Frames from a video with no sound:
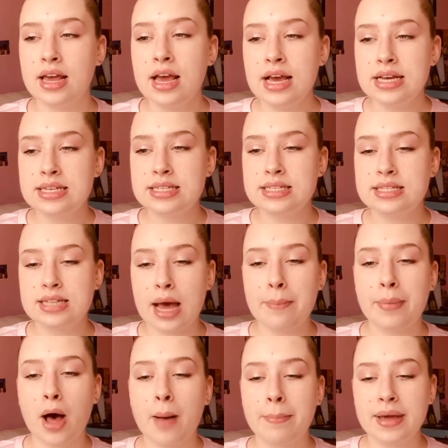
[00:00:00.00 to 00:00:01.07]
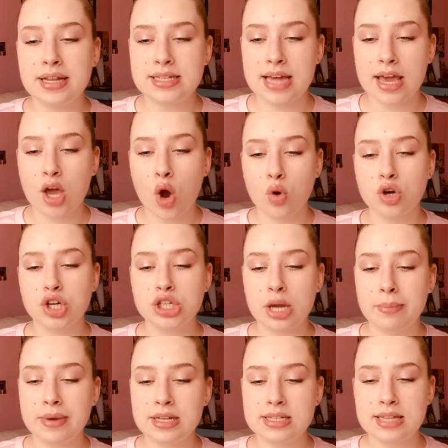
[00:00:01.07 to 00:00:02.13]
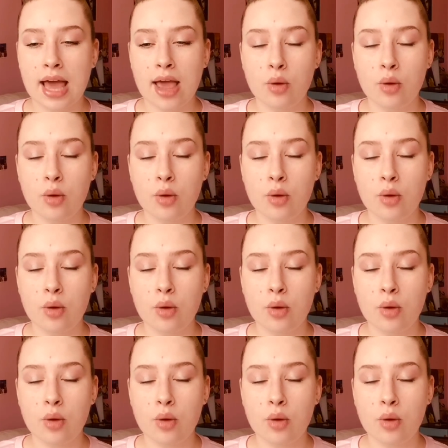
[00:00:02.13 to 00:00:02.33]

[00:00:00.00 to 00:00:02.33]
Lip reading: step up and take ownership and say,